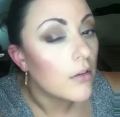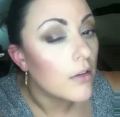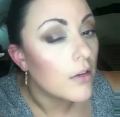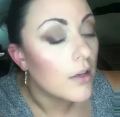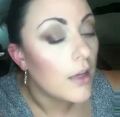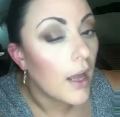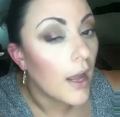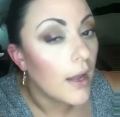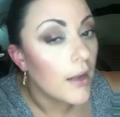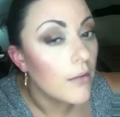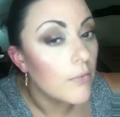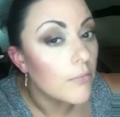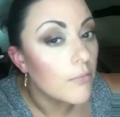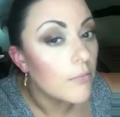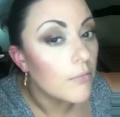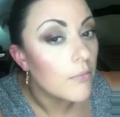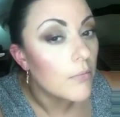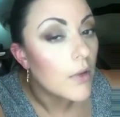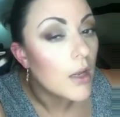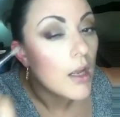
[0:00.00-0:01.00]
okay,
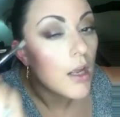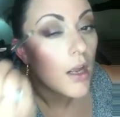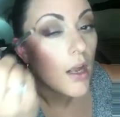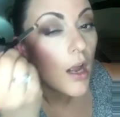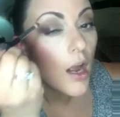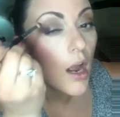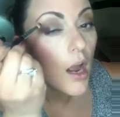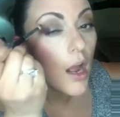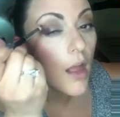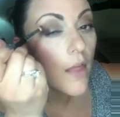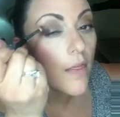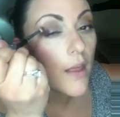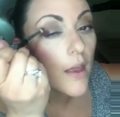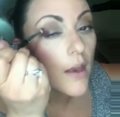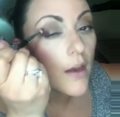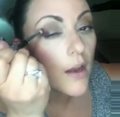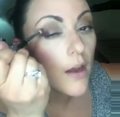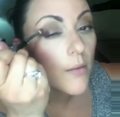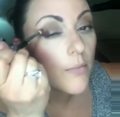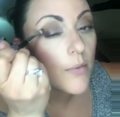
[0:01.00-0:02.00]
and
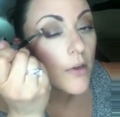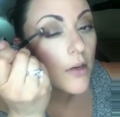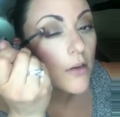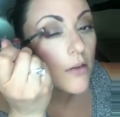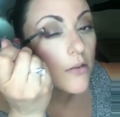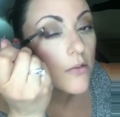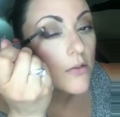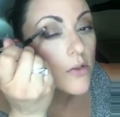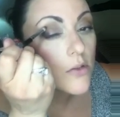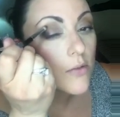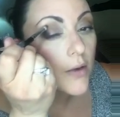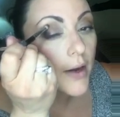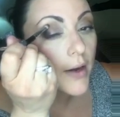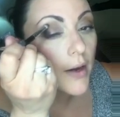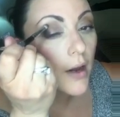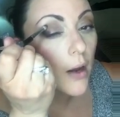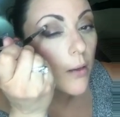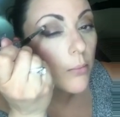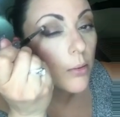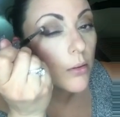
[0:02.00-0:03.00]
then I'm going to go straight
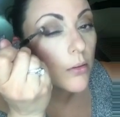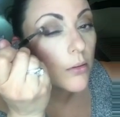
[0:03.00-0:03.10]
up.